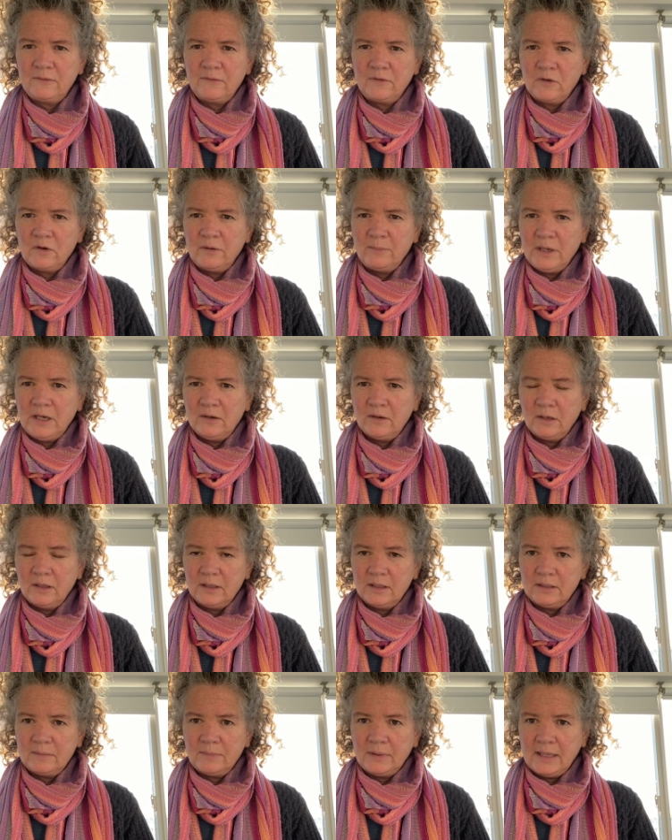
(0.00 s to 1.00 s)
form here on
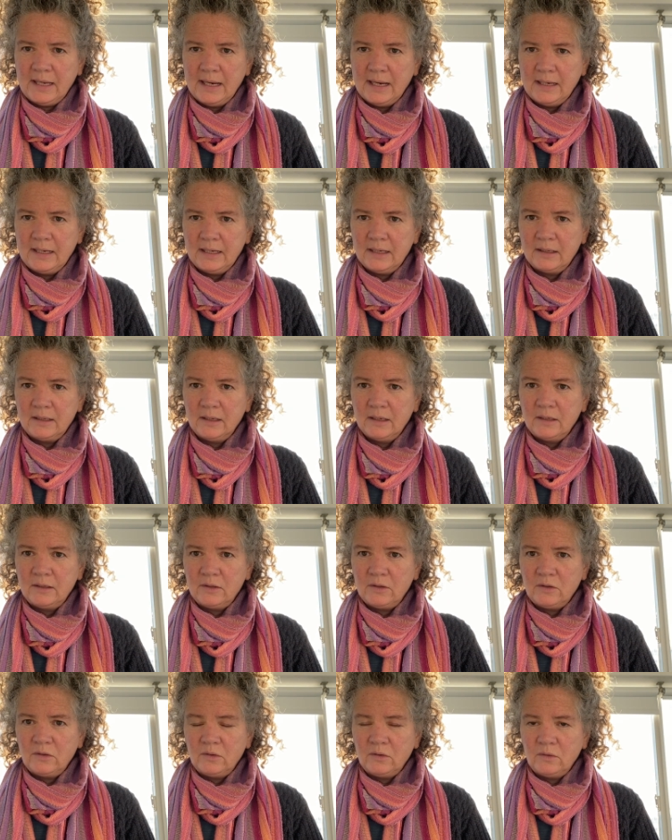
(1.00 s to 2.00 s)
this planet
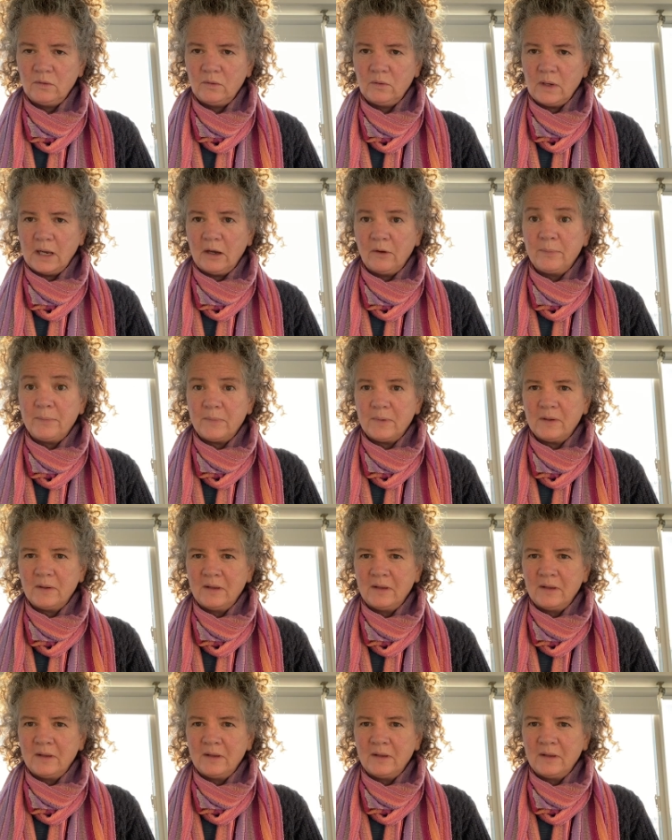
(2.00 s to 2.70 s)
to help